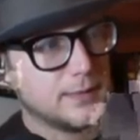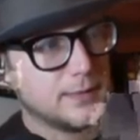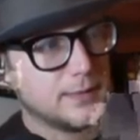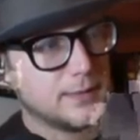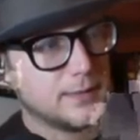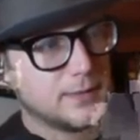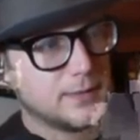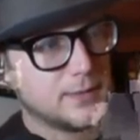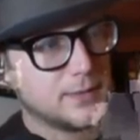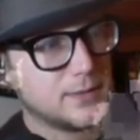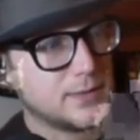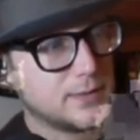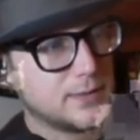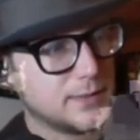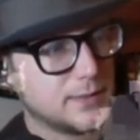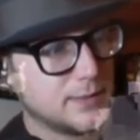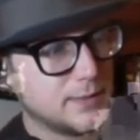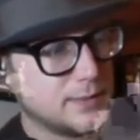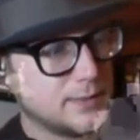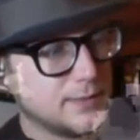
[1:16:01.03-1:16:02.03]
this
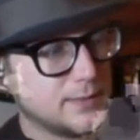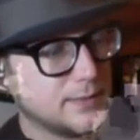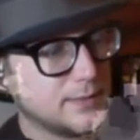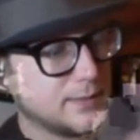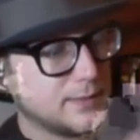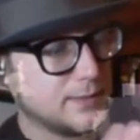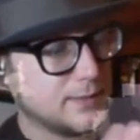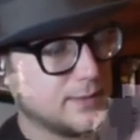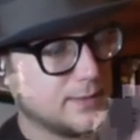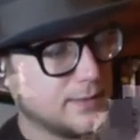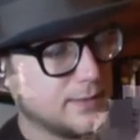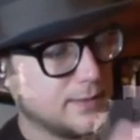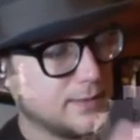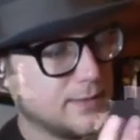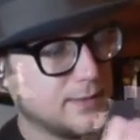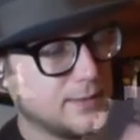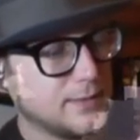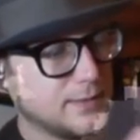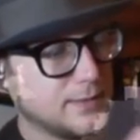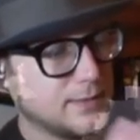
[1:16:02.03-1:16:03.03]

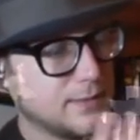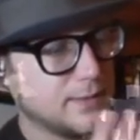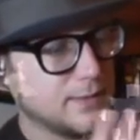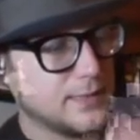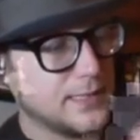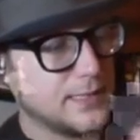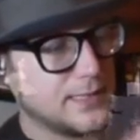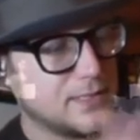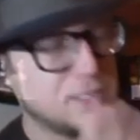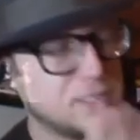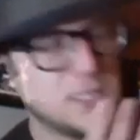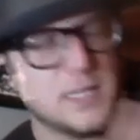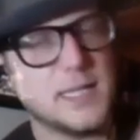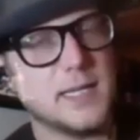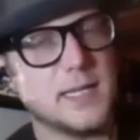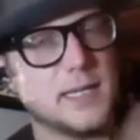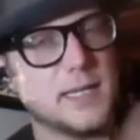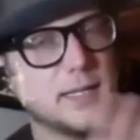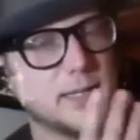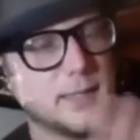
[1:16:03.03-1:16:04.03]

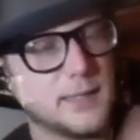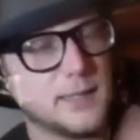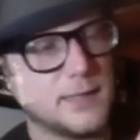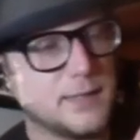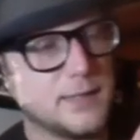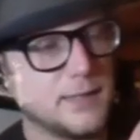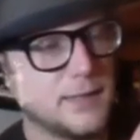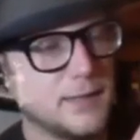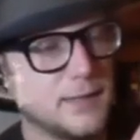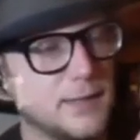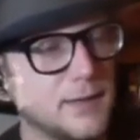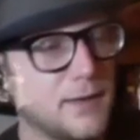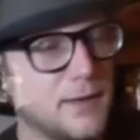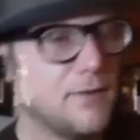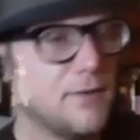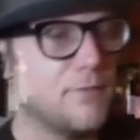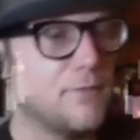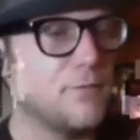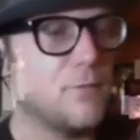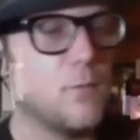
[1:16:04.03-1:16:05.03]
glistening
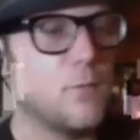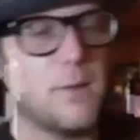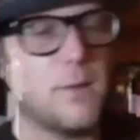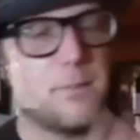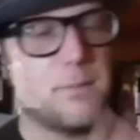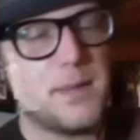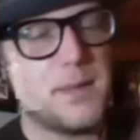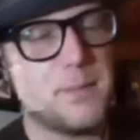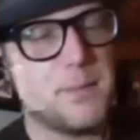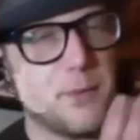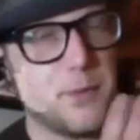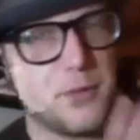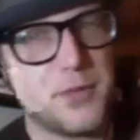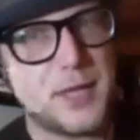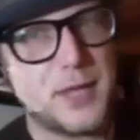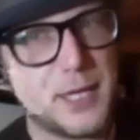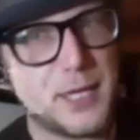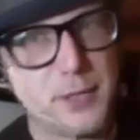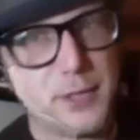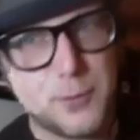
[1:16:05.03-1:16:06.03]
of what people
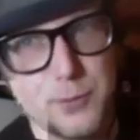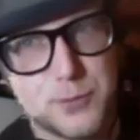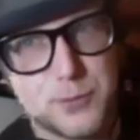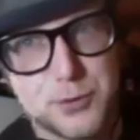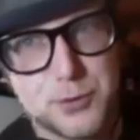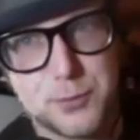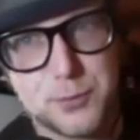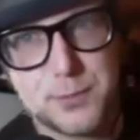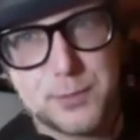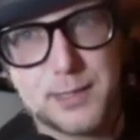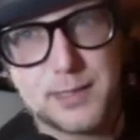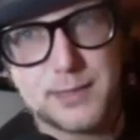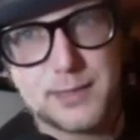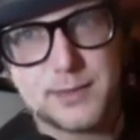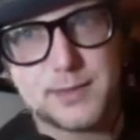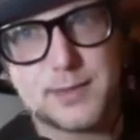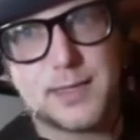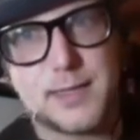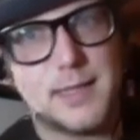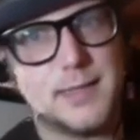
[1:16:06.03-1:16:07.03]
think YouTube
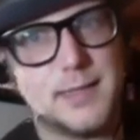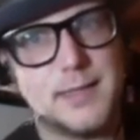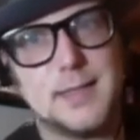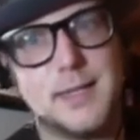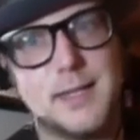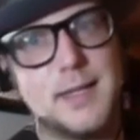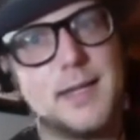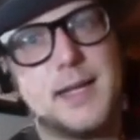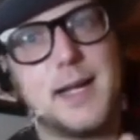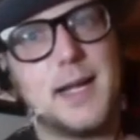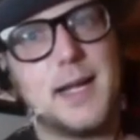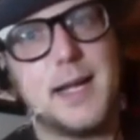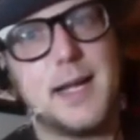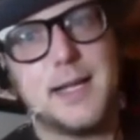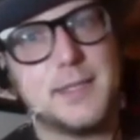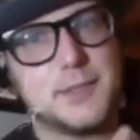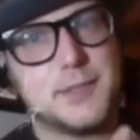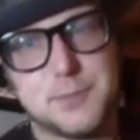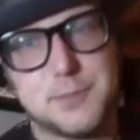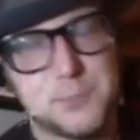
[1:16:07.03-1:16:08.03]
is, and
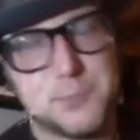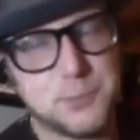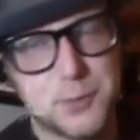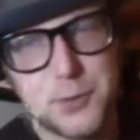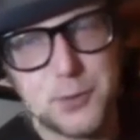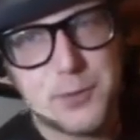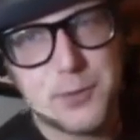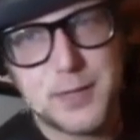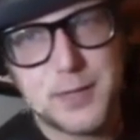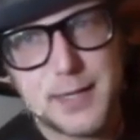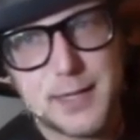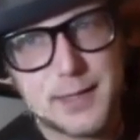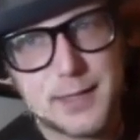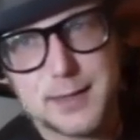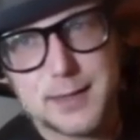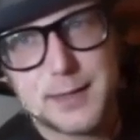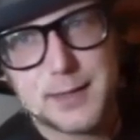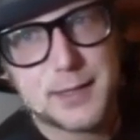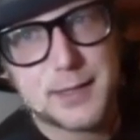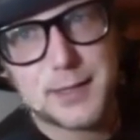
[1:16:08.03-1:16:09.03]
it's
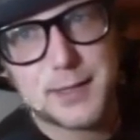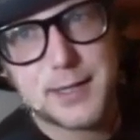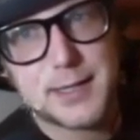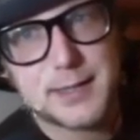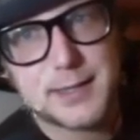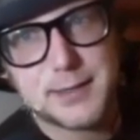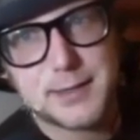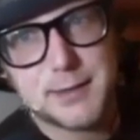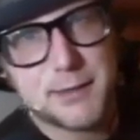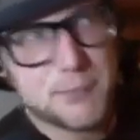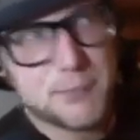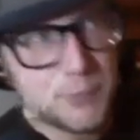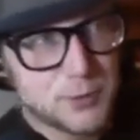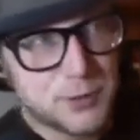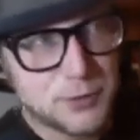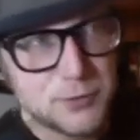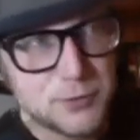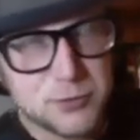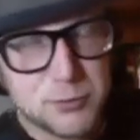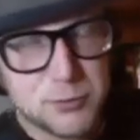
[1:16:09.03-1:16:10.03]
ruining their idea of what
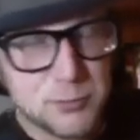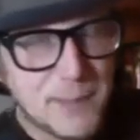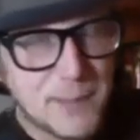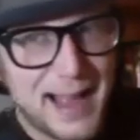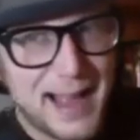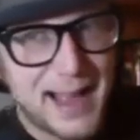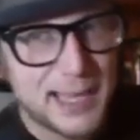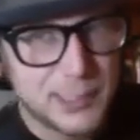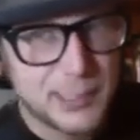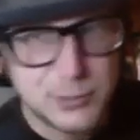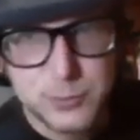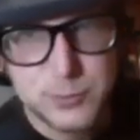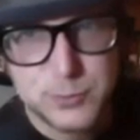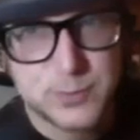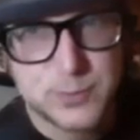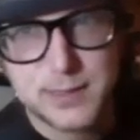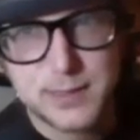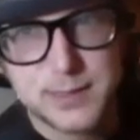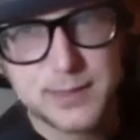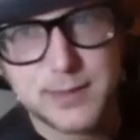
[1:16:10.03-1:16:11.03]
YouTube
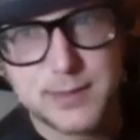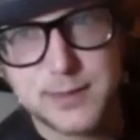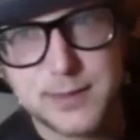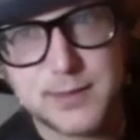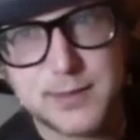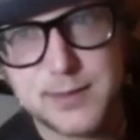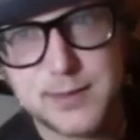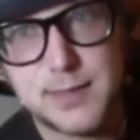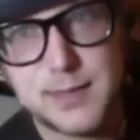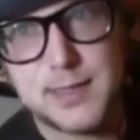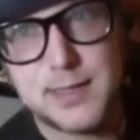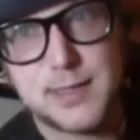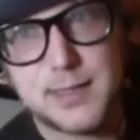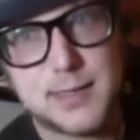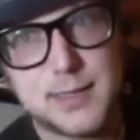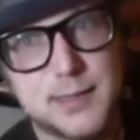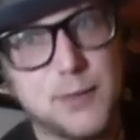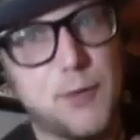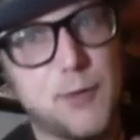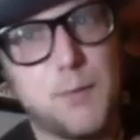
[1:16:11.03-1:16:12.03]
actually is.
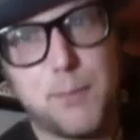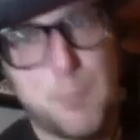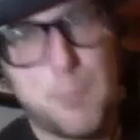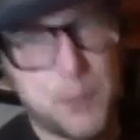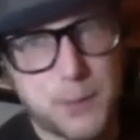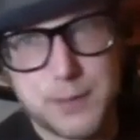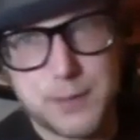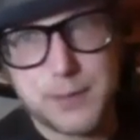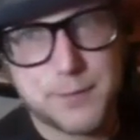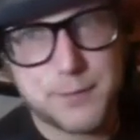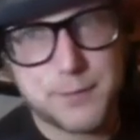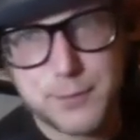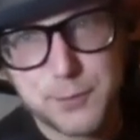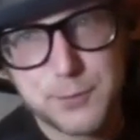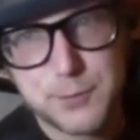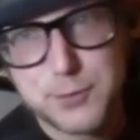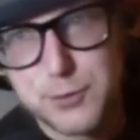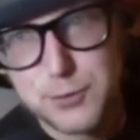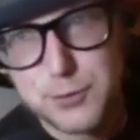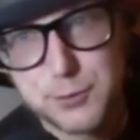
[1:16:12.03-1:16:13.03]
The whole point of
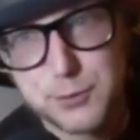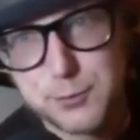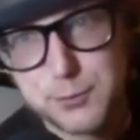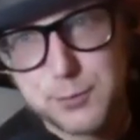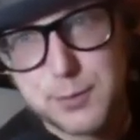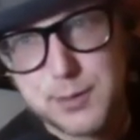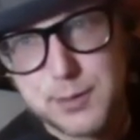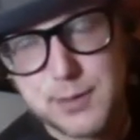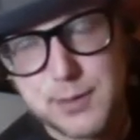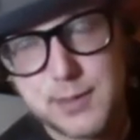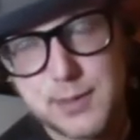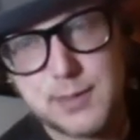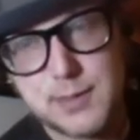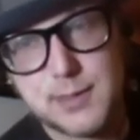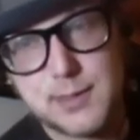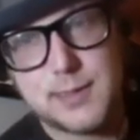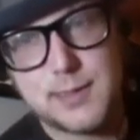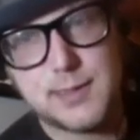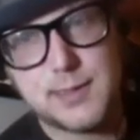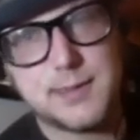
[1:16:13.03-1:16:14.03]
YouTube
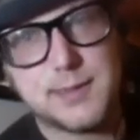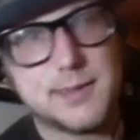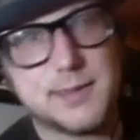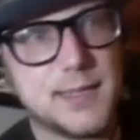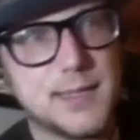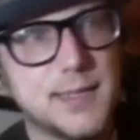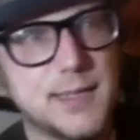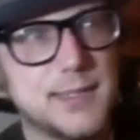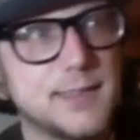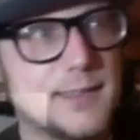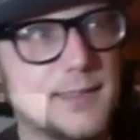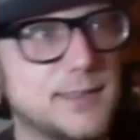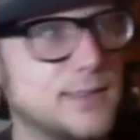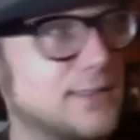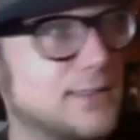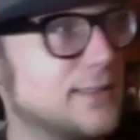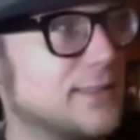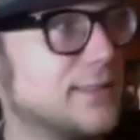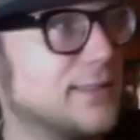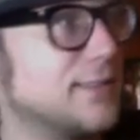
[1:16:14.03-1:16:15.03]
is that
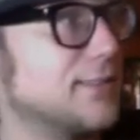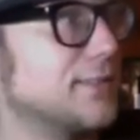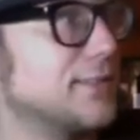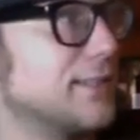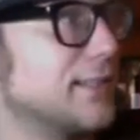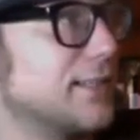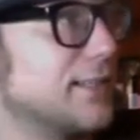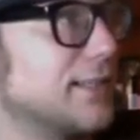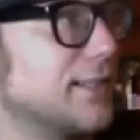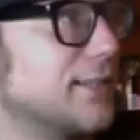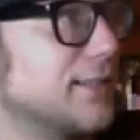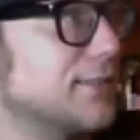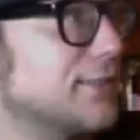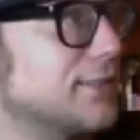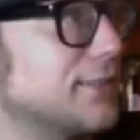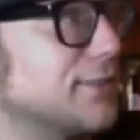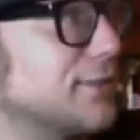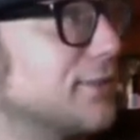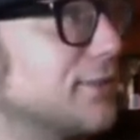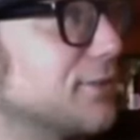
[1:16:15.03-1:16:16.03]
you're getting
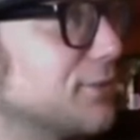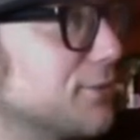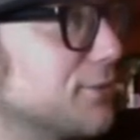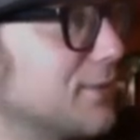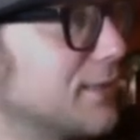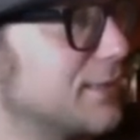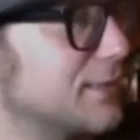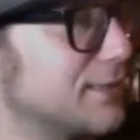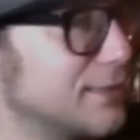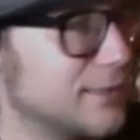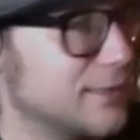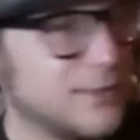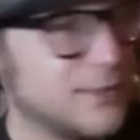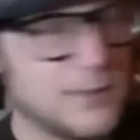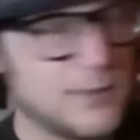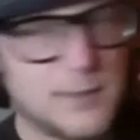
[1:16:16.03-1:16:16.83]
unadulterated,